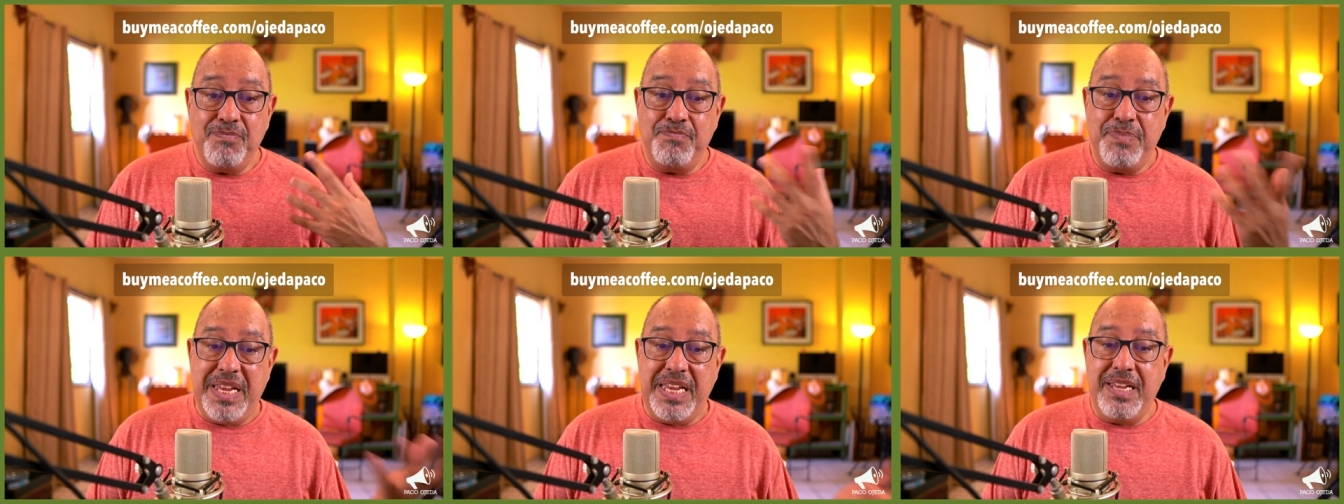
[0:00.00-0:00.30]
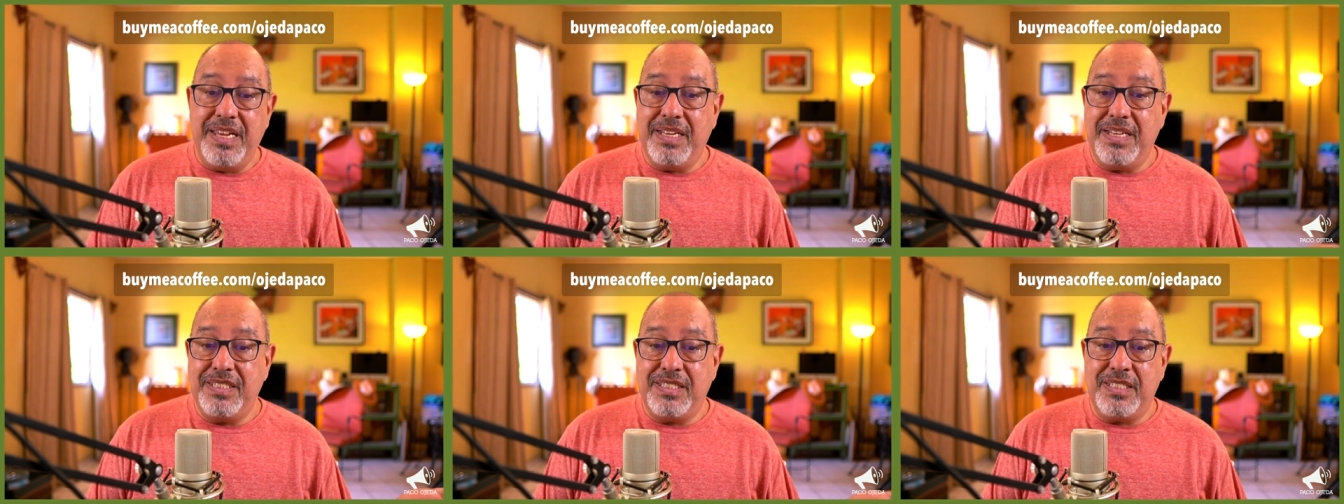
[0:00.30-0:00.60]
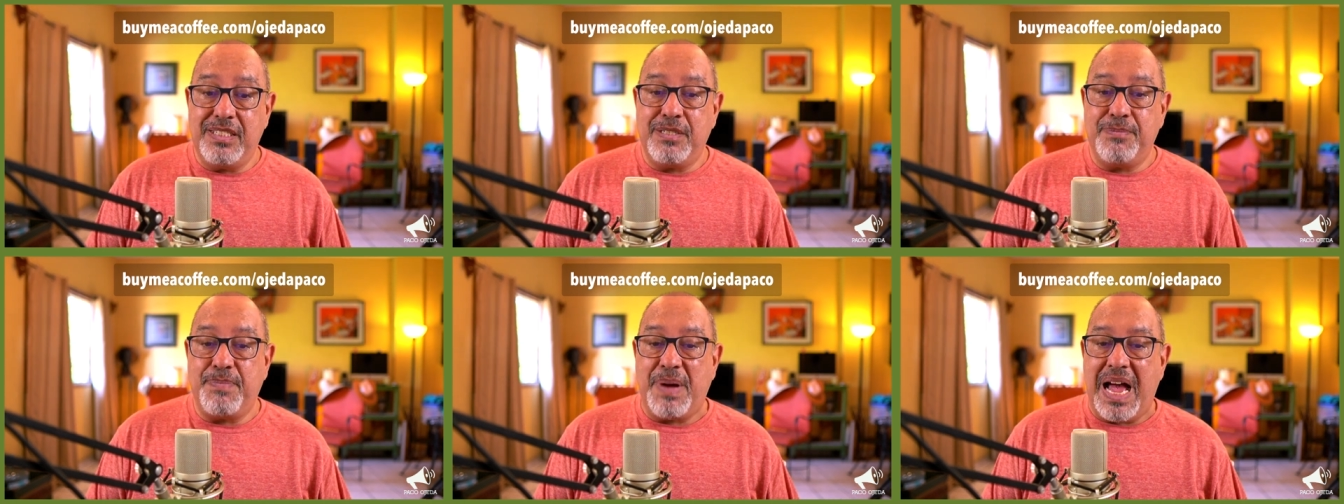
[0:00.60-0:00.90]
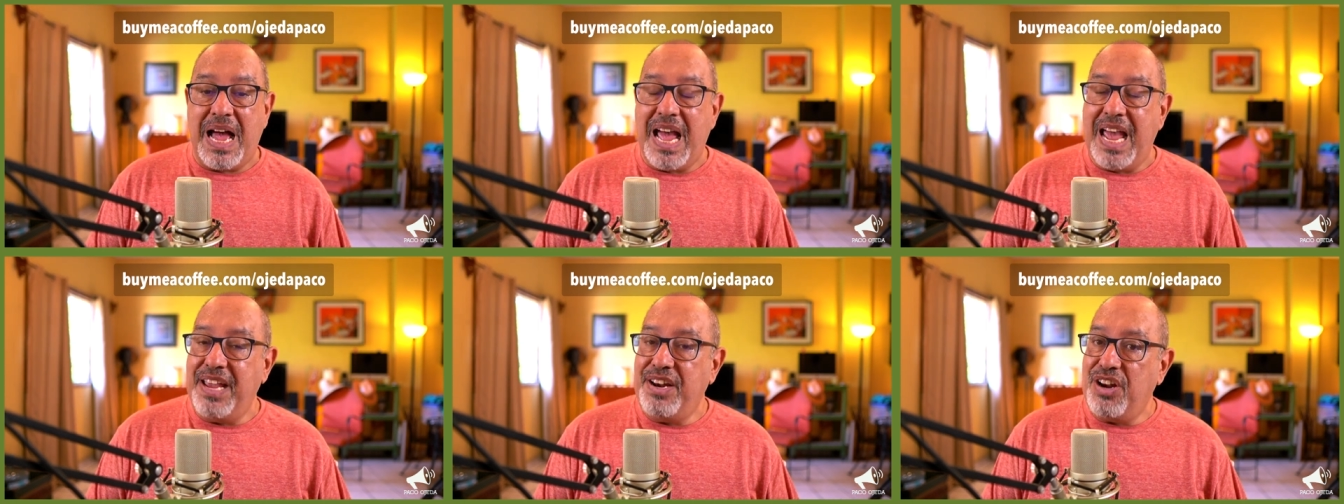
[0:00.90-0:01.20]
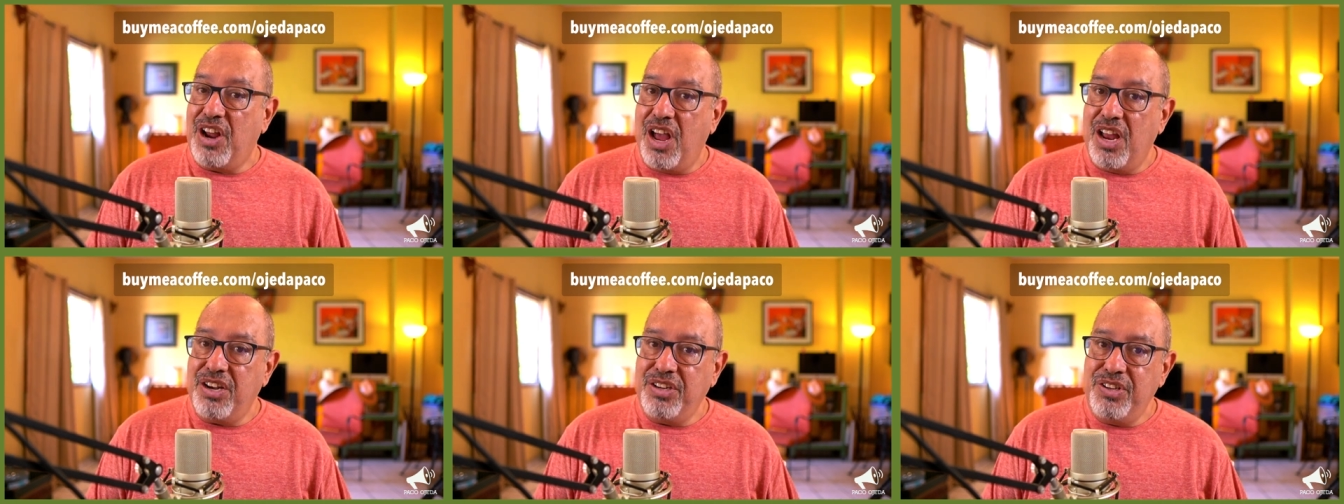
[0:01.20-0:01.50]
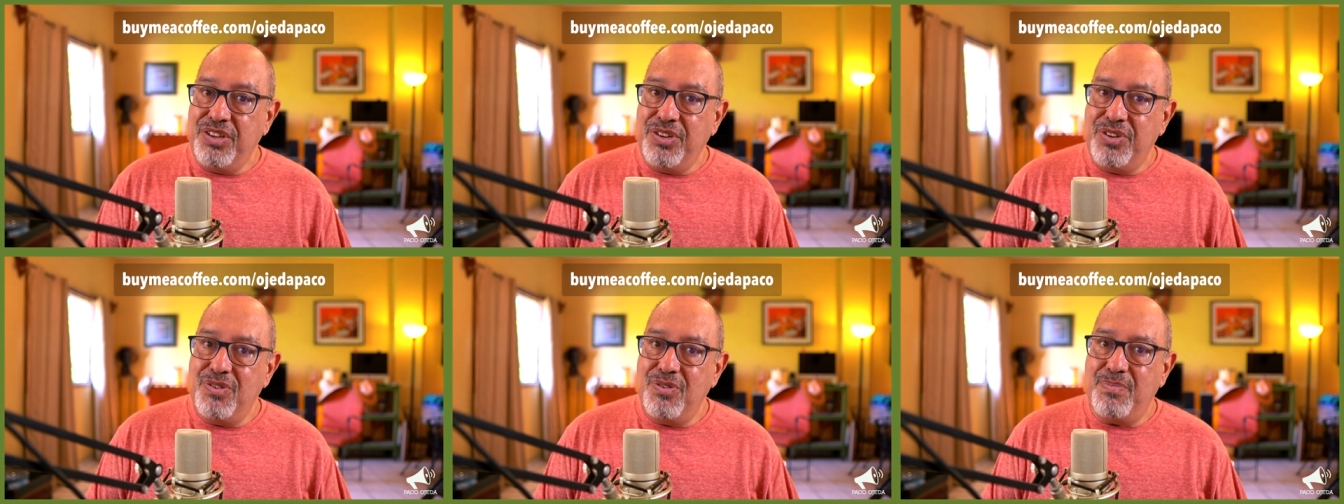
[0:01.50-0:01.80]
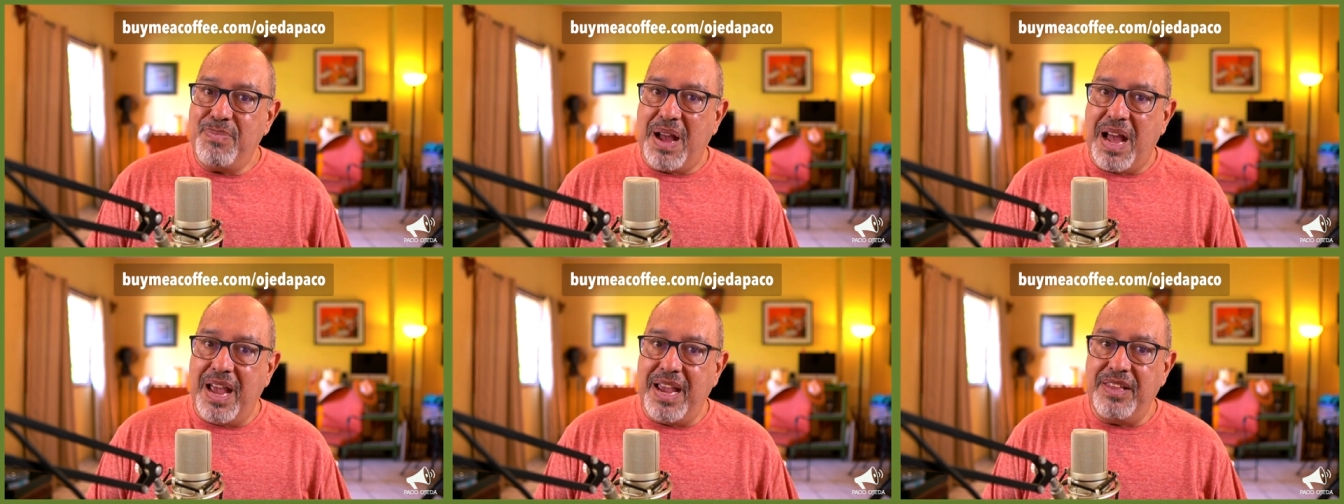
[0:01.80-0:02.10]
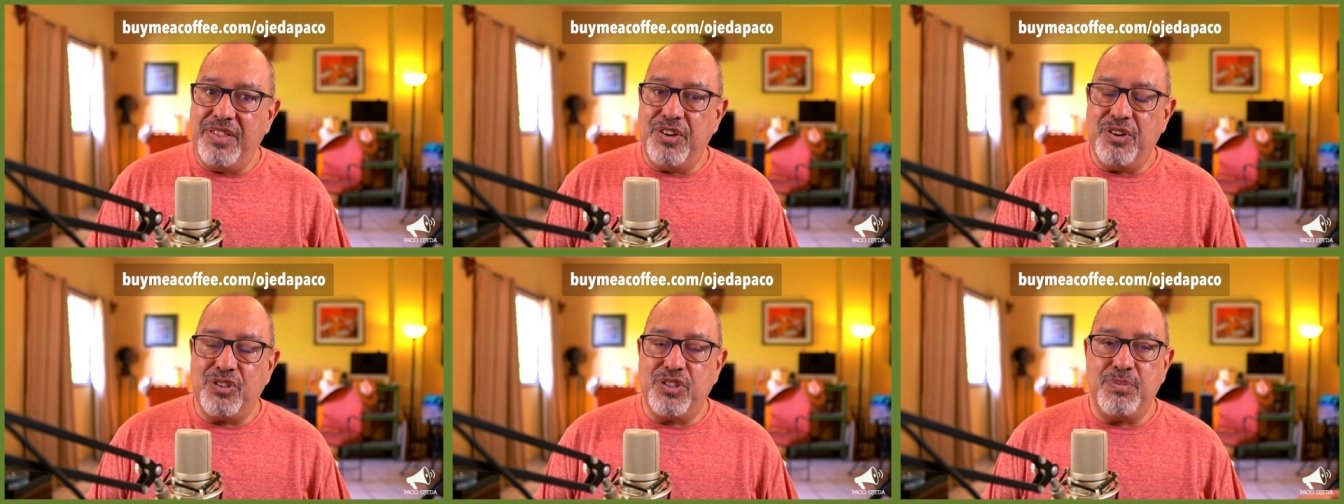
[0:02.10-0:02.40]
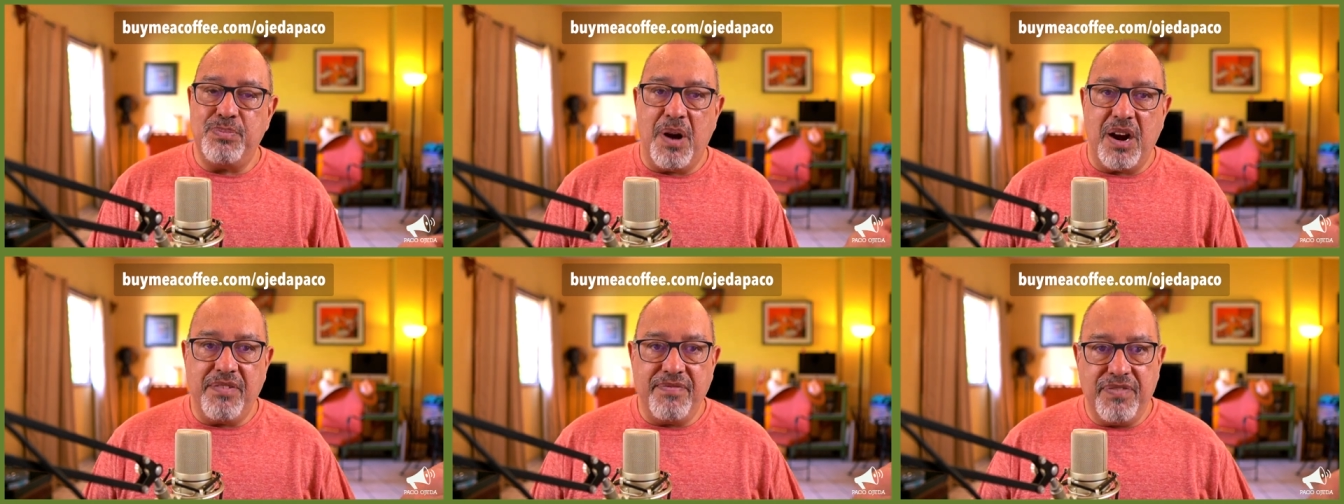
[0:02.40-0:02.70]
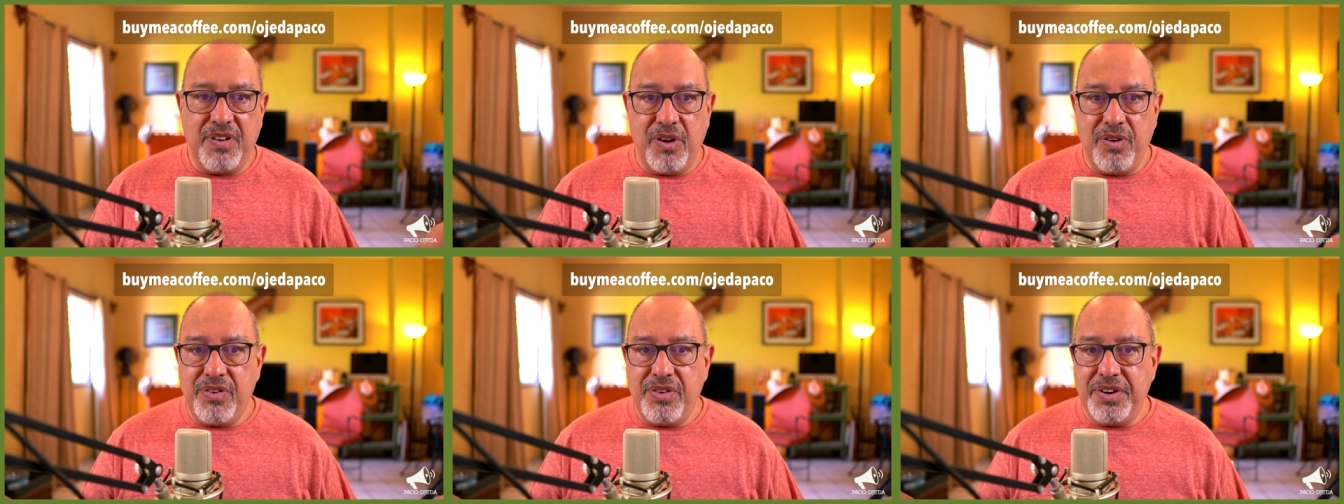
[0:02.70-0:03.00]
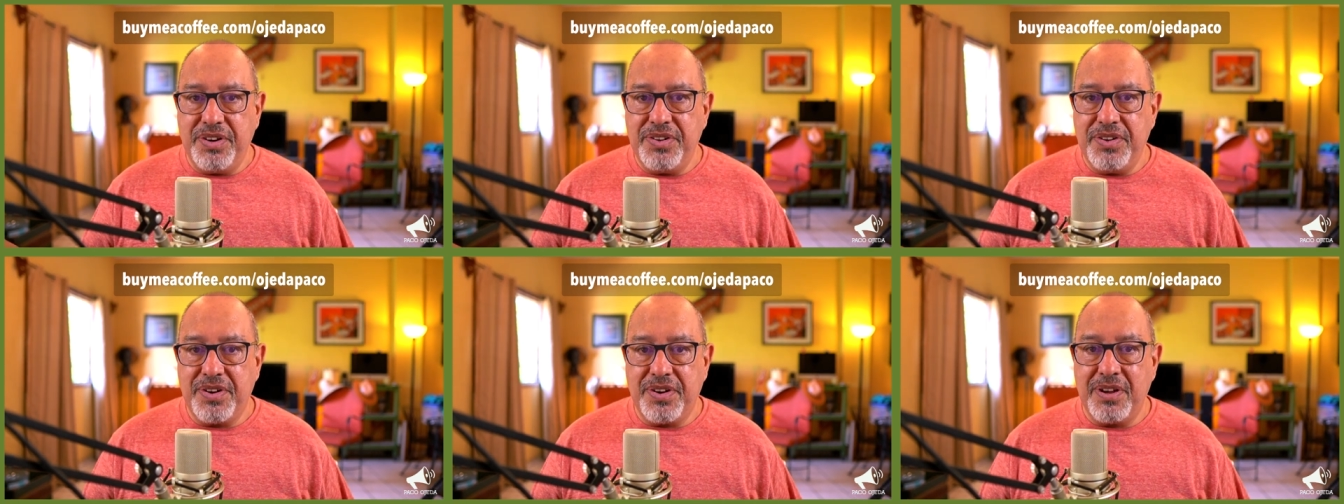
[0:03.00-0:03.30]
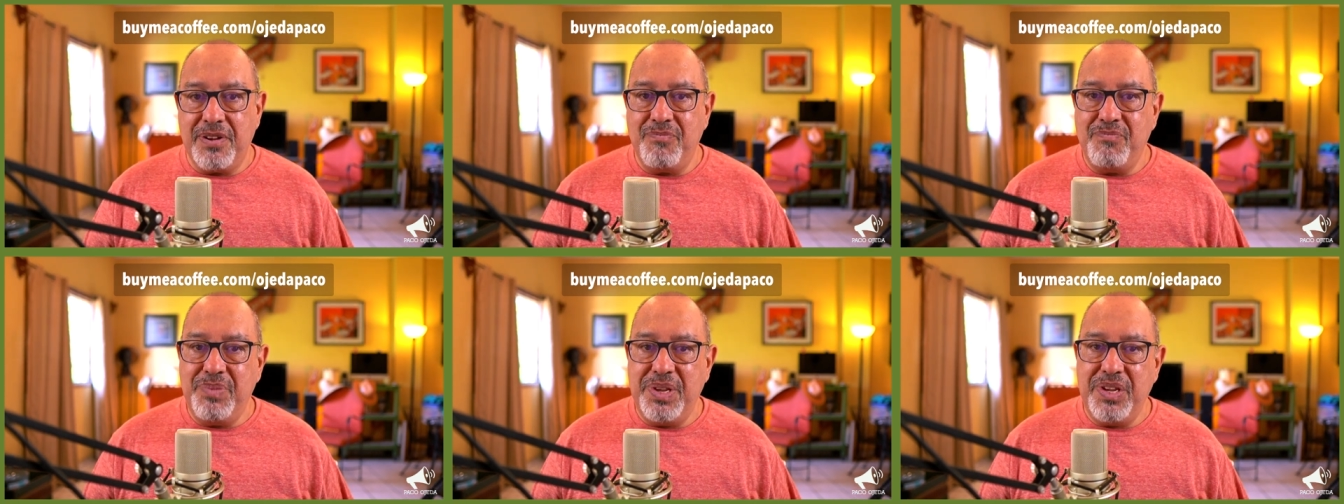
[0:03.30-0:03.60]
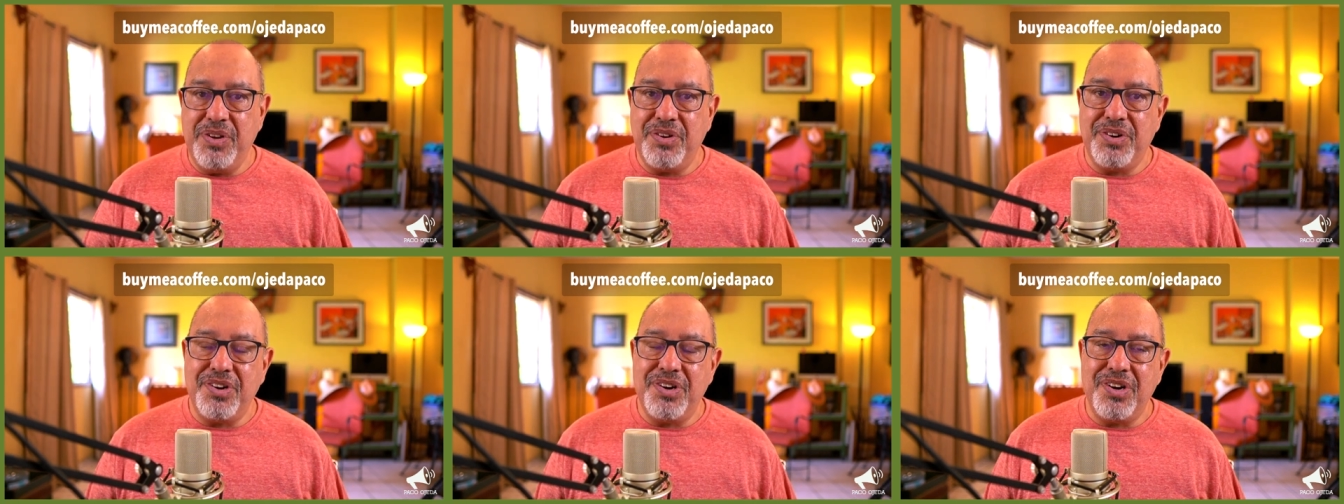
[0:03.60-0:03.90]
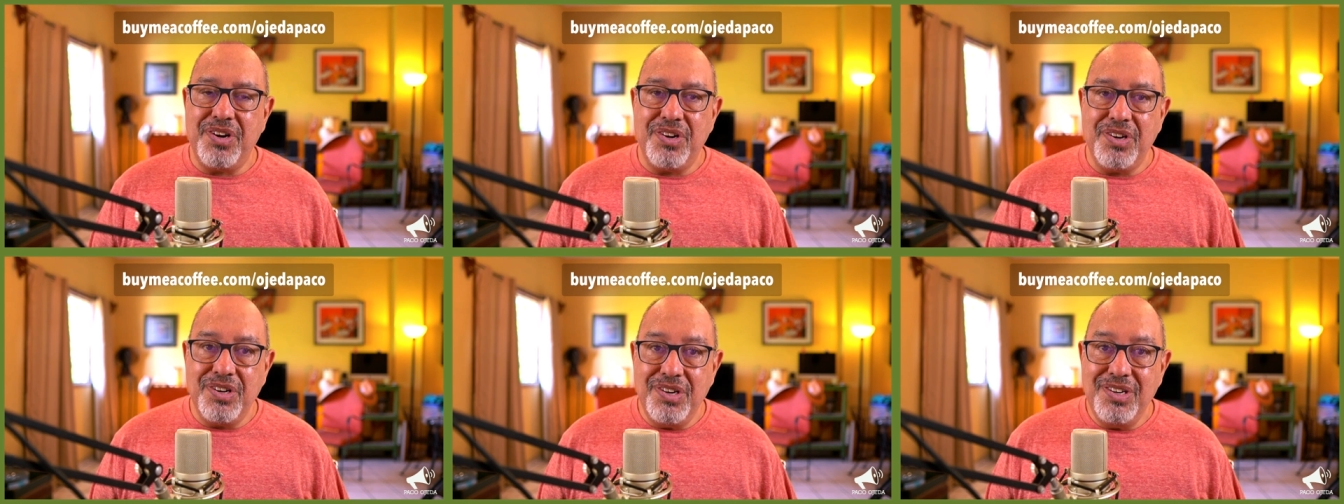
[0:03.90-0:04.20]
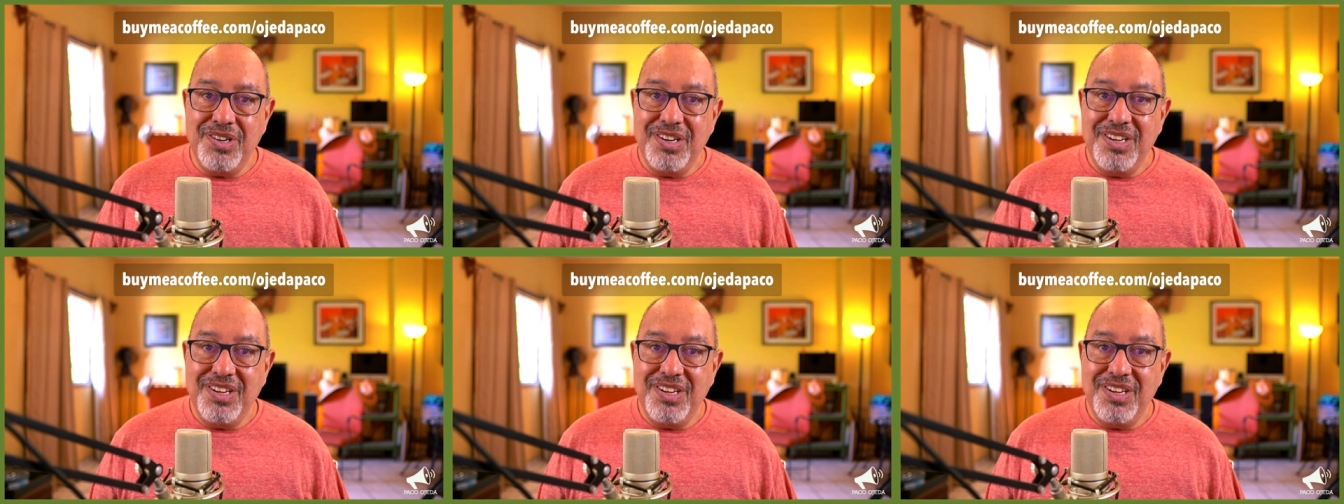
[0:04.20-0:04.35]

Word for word: being spied on you by your smartphone or your computer,